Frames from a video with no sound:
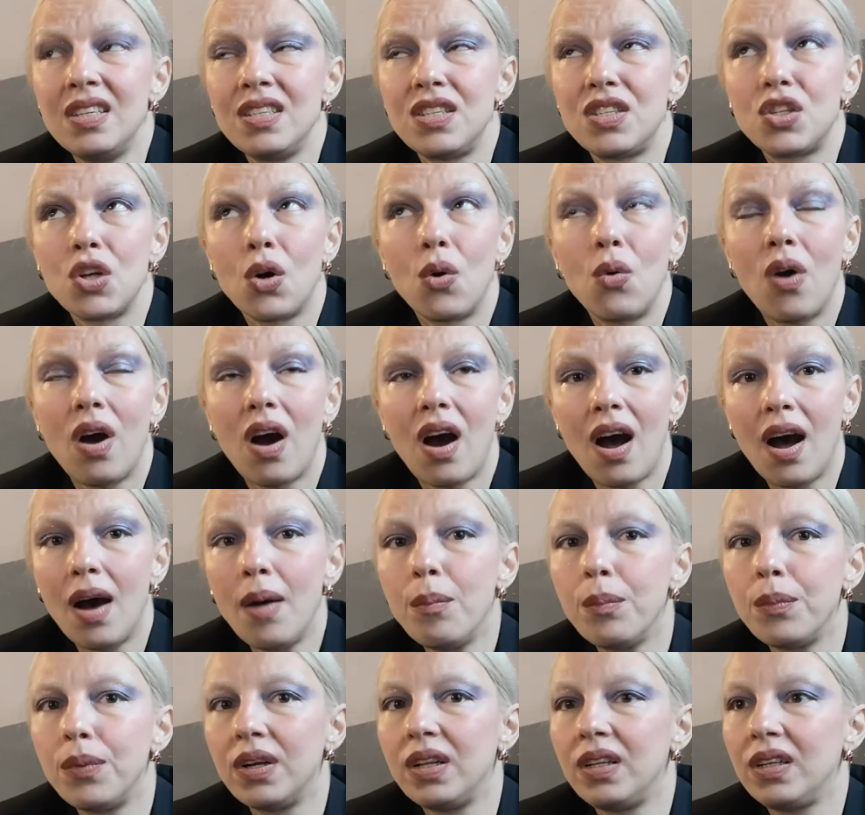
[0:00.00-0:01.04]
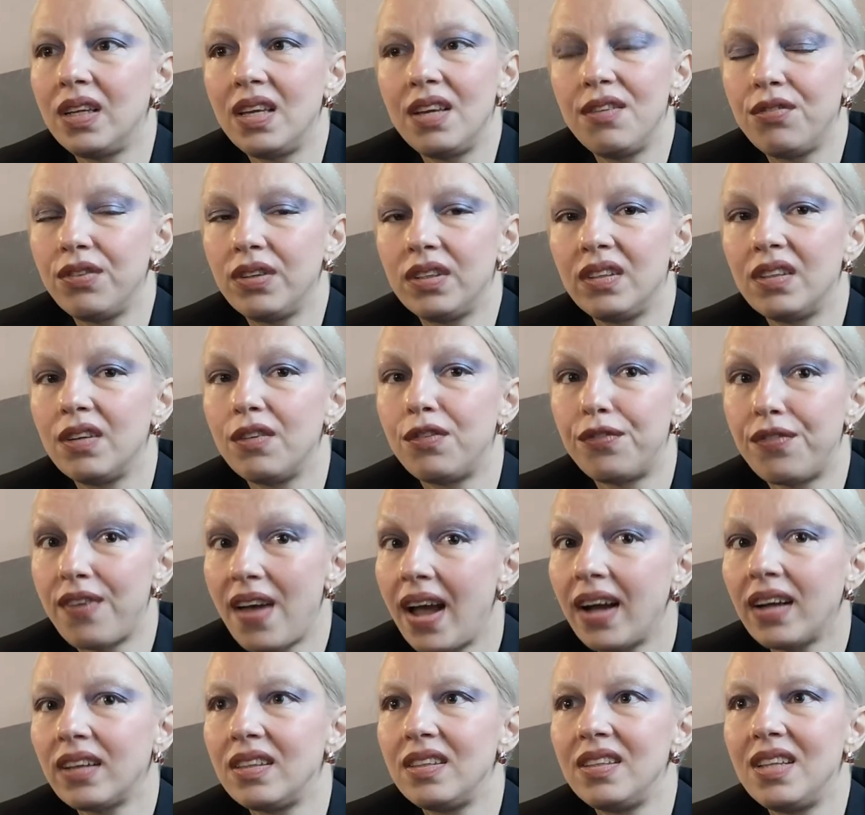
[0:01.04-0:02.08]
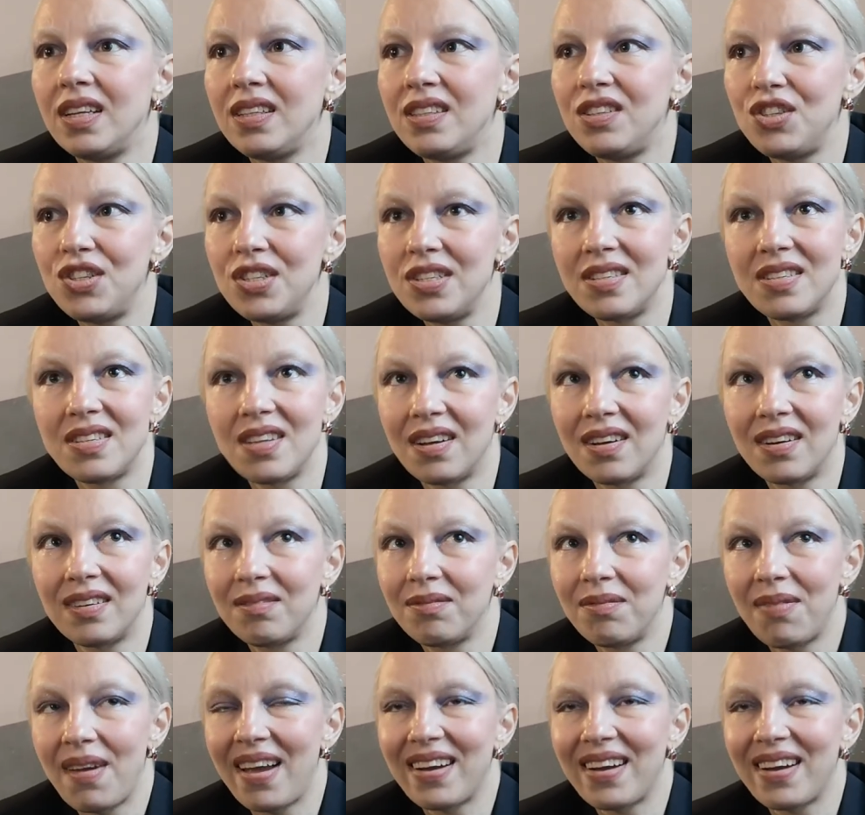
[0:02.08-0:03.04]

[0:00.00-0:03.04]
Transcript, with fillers: so humble given the fact that she's a, uh,